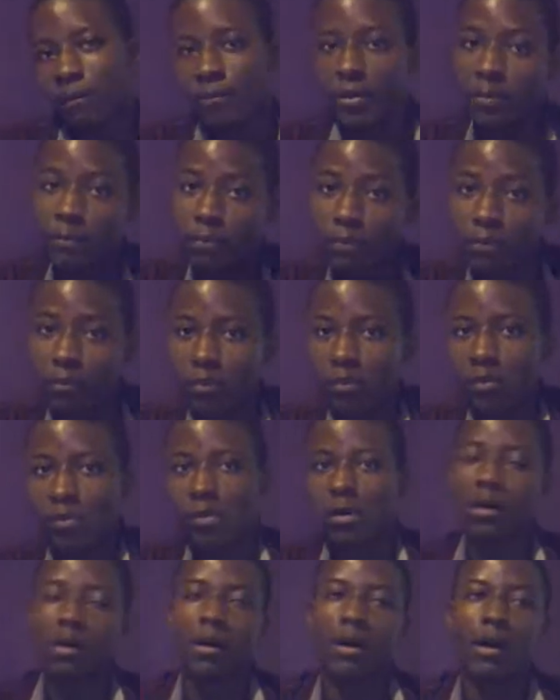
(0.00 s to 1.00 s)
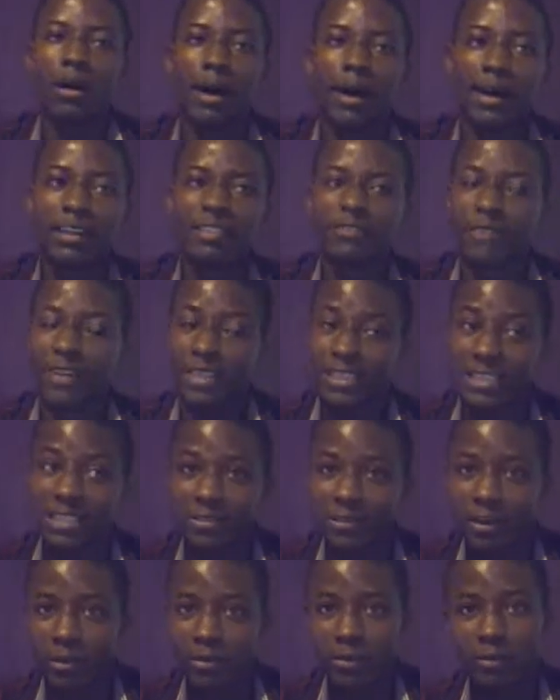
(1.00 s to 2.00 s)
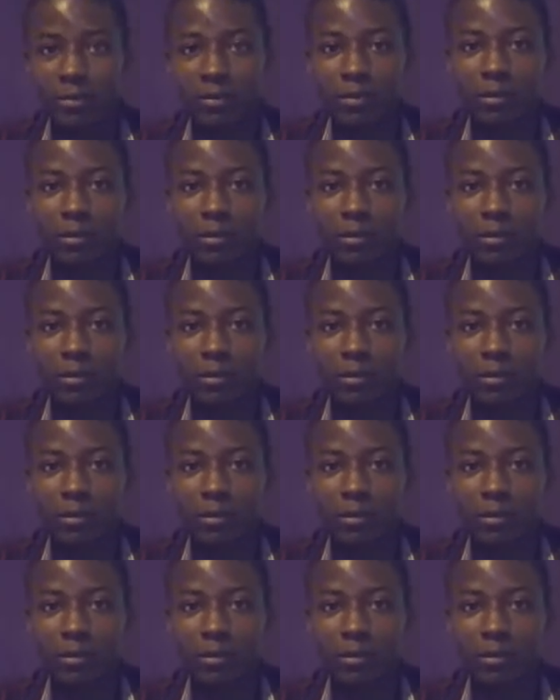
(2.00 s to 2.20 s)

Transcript: people and materials